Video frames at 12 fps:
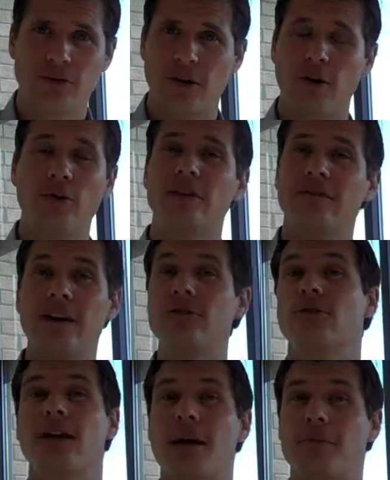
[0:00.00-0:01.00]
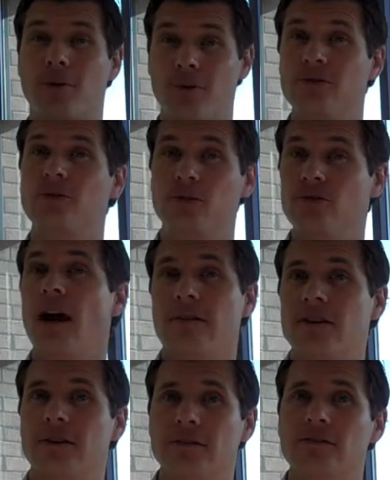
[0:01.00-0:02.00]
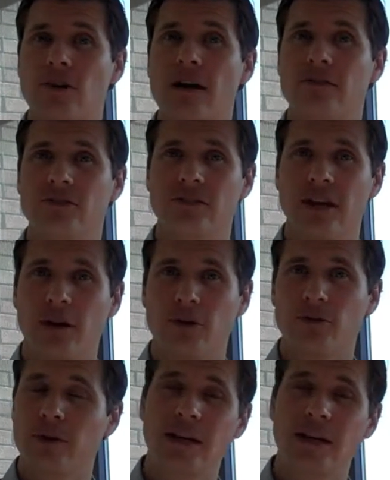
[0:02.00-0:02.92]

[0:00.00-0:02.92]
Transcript: Our only venture capital was driving sales.